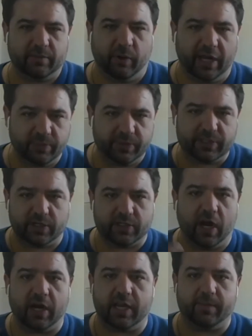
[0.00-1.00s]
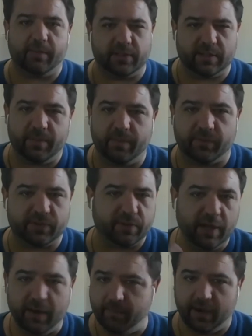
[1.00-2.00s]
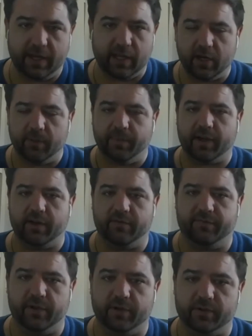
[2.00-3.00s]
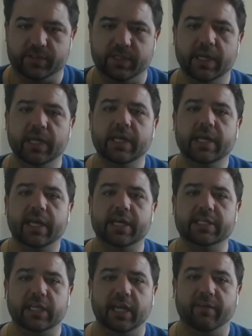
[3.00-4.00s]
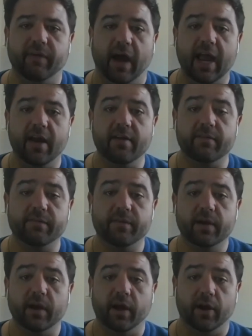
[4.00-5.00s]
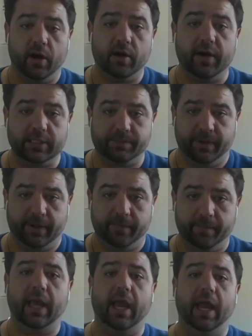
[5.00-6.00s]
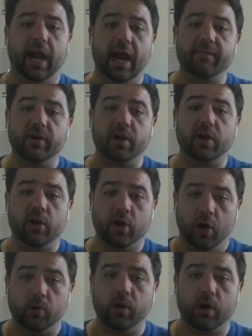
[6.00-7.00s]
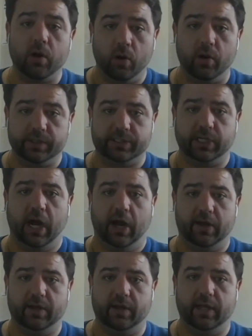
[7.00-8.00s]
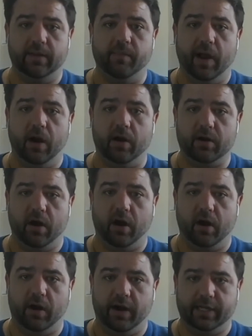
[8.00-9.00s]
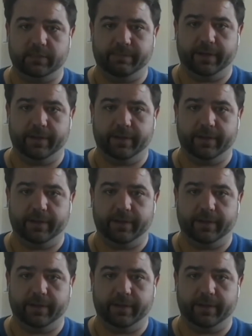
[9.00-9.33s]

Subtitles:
as we start talking about it, some people might get a little bit confused, is if I have an RRSP and I have a Coca-Cola stock in my RRSP,